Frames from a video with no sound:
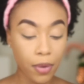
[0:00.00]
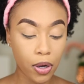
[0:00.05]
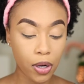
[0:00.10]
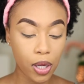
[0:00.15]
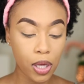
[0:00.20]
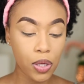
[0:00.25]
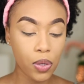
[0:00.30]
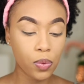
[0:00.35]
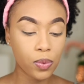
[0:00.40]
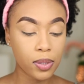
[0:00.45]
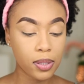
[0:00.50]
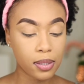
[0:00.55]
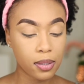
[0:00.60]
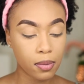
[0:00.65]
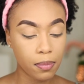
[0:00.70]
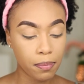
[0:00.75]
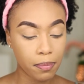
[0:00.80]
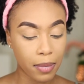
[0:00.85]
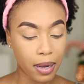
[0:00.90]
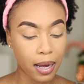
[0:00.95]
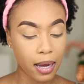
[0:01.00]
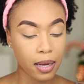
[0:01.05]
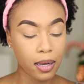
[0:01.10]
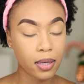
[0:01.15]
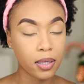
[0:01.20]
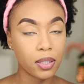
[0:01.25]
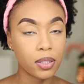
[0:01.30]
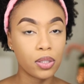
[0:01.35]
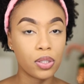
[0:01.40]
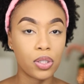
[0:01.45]
gonna use the
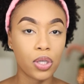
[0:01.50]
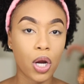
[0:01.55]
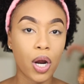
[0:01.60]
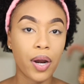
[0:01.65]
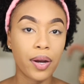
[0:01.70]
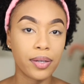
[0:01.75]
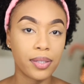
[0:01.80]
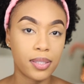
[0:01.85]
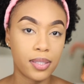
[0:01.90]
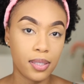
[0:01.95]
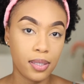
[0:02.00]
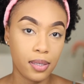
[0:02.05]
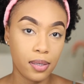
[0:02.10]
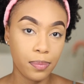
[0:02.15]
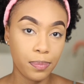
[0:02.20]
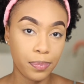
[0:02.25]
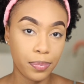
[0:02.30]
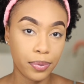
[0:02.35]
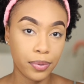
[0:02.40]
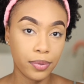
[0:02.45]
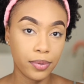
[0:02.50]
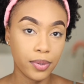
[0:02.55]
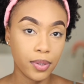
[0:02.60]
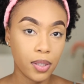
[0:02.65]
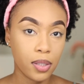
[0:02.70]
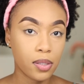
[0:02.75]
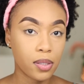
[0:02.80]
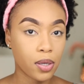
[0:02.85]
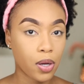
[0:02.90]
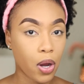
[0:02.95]
MAC Dark Deep
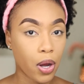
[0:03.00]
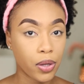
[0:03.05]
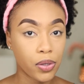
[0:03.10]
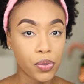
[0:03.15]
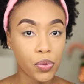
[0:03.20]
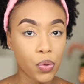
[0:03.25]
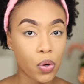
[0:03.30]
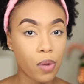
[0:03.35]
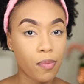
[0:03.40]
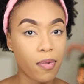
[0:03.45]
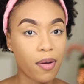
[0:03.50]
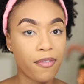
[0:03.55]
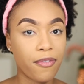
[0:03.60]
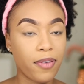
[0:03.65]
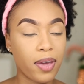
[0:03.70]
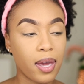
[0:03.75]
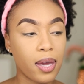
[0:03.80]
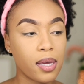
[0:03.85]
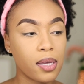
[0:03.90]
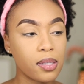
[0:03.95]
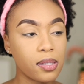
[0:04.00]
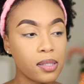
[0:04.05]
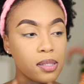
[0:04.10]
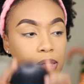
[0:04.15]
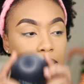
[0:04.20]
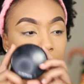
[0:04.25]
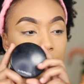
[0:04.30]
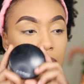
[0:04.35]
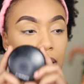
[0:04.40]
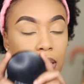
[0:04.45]
to contour my
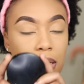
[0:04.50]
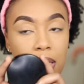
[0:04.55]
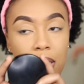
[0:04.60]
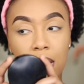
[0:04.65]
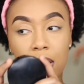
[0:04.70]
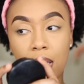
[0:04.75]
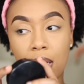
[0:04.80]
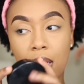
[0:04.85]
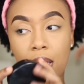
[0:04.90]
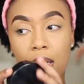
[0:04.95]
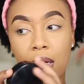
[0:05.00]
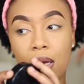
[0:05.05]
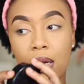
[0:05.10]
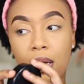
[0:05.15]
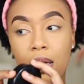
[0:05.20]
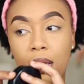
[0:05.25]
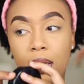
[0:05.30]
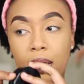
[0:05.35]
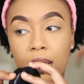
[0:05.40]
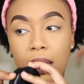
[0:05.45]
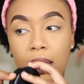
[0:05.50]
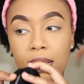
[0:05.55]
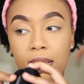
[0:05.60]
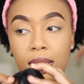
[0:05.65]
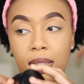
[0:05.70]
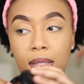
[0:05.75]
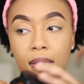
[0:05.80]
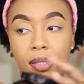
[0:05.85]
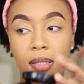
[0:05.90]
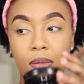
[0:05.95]
face. That's
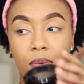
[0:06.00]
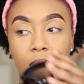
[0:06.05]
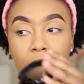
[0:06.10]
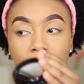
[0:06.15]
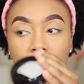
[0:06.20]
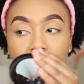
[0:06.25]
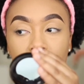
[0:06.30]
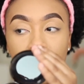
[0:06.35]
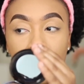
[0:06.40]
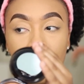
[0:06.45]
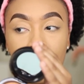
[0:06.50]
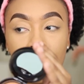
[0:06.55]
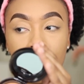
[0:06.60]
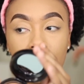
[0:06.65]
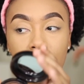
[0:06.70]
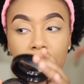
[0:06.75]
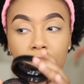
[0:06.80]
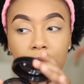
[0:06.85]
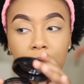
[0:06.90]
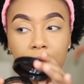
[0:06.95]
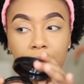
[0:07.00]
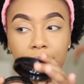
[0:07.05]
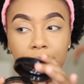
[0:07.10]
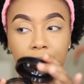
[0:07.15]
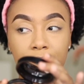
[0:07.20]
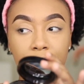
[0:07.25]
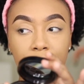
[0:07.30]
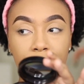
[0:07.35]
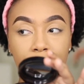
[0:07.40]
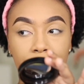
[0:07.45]
this one here.
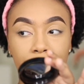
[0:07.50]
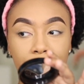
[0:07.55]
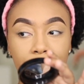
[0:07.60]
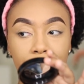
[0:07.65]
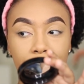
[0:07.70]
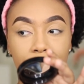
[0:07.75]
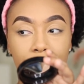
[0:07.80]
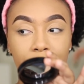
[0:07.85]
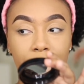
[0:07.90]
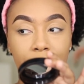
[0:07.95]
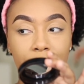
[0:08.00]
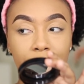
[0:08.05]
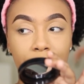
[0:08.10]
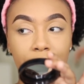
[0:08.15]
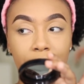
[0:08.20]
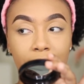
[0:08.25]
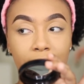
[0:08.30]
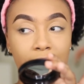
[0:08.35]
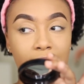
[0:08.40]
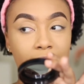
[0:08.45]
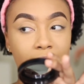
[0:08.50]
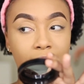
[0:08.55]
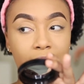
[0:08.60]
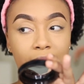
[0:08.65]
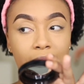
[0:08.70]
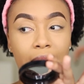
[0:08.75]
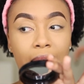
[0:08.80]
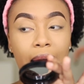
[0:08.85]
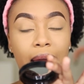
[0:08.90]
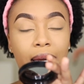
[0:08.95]
This is
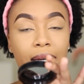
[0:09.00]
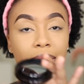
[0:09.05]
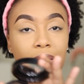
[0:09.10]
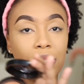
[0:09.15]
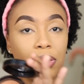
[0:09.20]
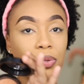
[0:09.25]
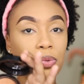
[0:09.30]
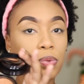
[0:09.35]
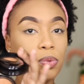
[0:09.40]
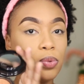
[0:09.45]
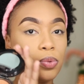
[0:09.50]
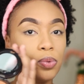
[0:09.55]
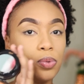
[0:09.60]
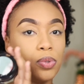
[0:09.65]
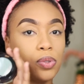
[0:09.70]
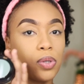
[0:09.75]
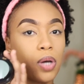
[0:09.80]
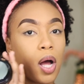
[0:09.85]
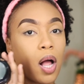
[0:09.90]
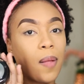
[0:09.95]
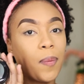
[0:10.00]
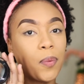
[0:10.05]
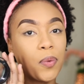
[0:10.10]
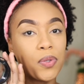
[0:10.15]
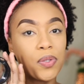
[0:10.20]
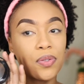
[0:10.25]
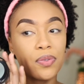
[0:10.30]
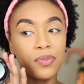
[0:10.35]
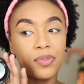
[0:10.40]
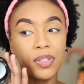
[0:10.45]
like 2 to
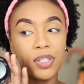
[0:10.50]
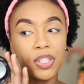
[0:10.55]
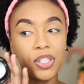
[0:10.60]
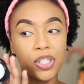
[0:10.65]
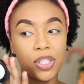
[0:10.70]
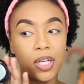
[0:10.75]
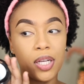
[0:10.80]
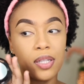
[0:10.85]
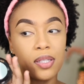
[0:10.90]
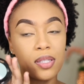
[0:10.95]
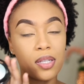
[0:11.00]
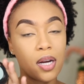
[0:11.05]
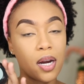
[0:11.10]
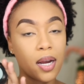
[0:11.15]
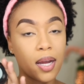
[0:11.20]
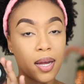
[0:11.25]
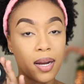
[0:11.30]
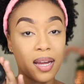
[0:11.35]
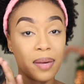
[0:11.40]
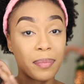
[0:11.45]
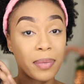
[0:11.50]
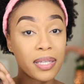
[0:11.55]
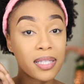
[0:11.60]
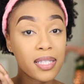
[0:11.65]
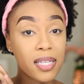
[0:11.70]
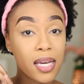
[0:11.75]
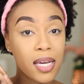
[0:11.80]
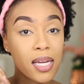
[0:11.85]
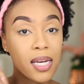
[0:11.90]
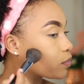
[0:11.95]
almost 3 shades darker than my
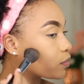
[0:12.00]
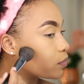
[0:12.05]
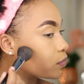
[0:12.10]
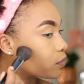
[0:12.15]
skin.